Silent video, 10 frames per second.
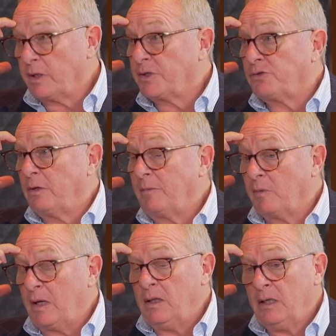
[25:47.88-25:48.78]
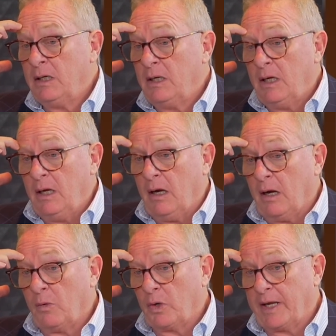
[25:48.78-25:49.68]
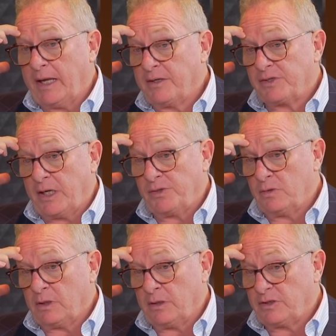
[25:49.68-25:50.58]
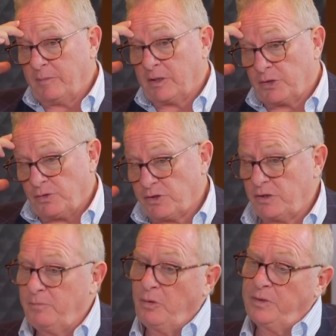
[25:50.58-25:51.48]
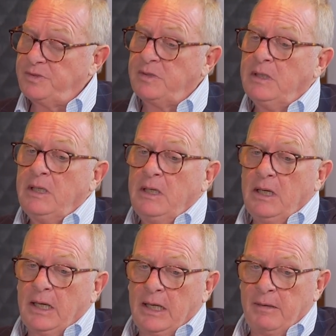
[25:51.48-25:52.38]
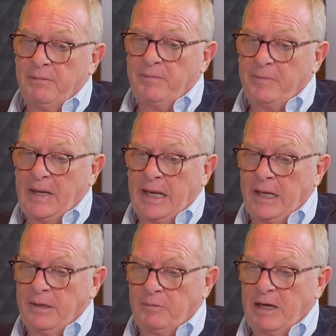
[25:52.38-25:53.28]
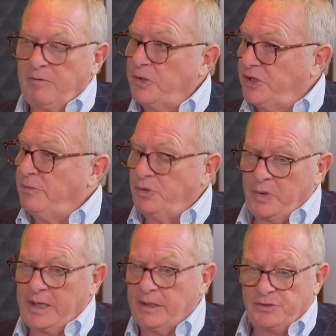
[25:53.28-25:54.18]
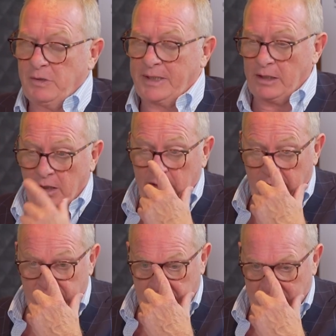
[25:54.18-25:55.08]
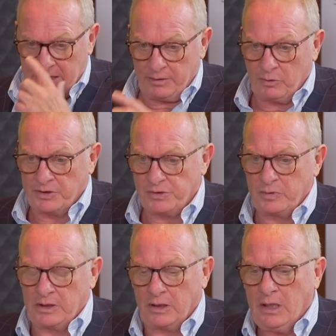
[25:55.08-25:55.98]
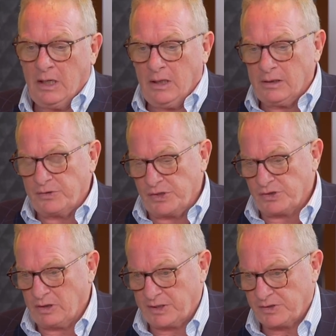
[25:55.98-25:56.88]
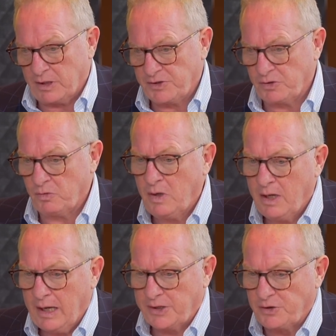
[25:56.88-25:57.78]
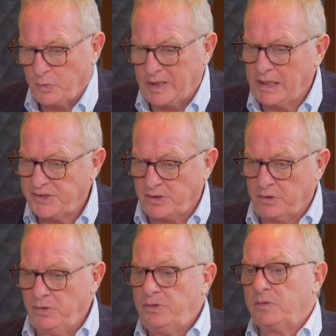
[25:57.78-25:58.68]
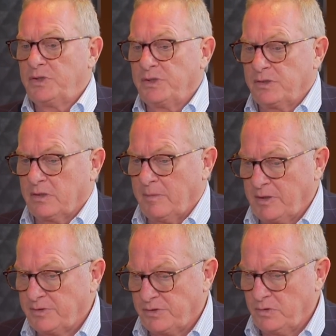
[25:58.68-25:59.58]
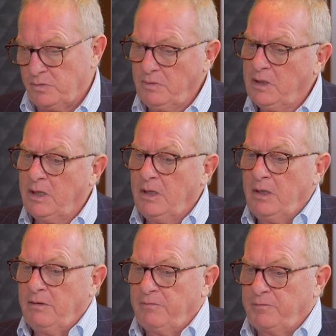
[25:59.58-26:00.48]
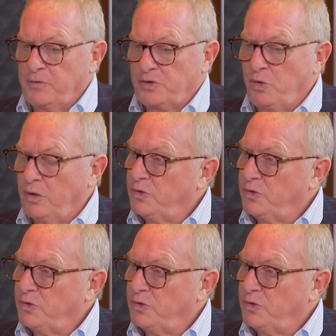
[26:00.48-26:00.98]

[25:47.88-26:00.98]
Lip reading: extremely well. We're ahead of schedule in some of the construction components, and we have our team doing it. So I get a lot of comfort of that and what is a really logistical exercise. So actually realizing Goose, which is coming soon, first quarter